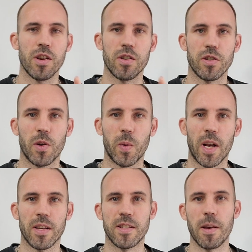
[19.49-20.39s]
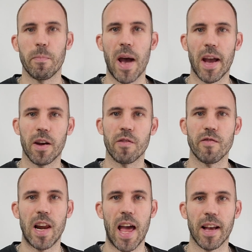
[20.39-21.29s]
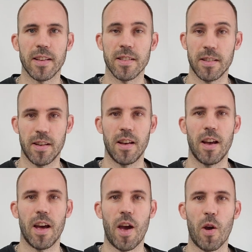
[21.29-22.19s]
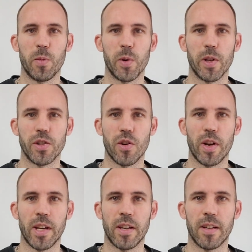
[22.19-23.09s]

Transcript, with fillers: So uh, sit back, relax, and I hope you enjoy.